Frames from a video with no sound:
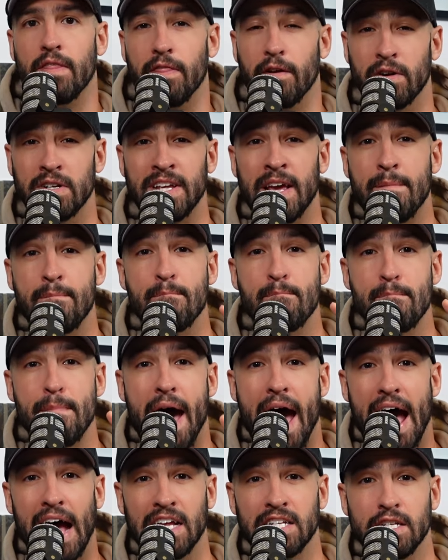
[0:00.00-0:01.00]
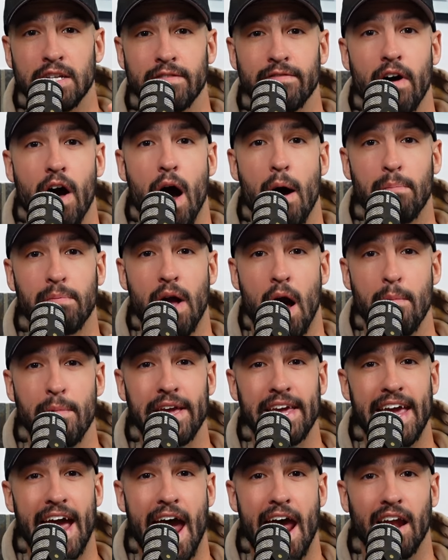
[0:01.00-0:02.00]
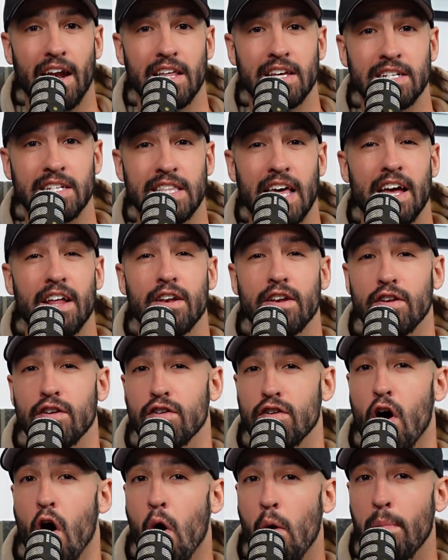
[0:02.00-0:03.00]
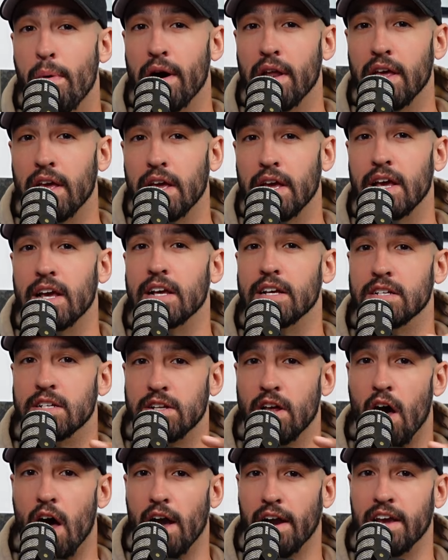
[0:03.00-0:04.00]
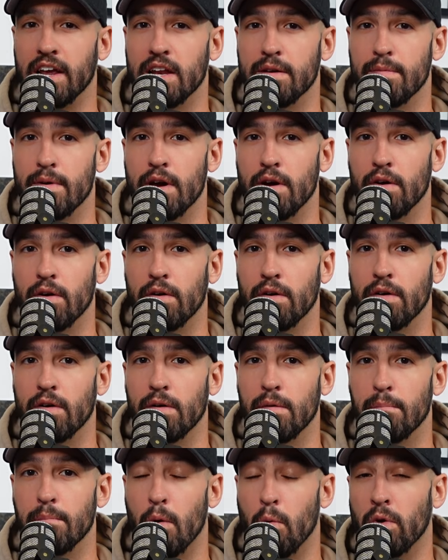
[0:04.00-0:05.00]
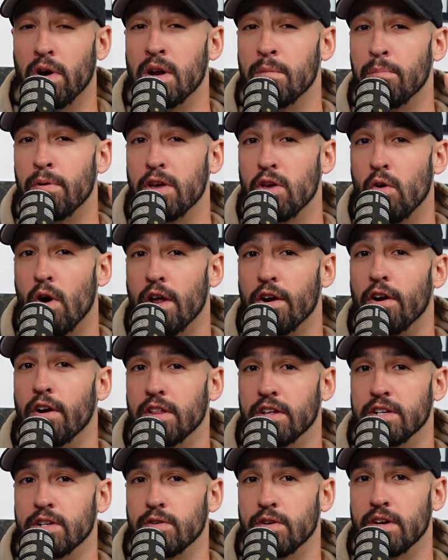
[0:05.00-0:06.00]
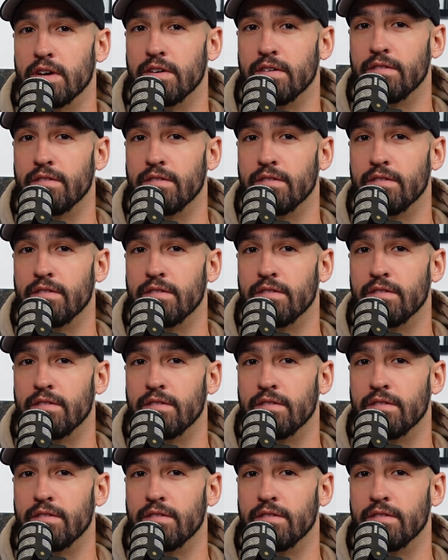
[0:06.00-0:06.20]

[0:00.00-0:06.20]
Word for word: There is a massive upcoming catalyst that nobody is talking about, but we're going to put you on early to it.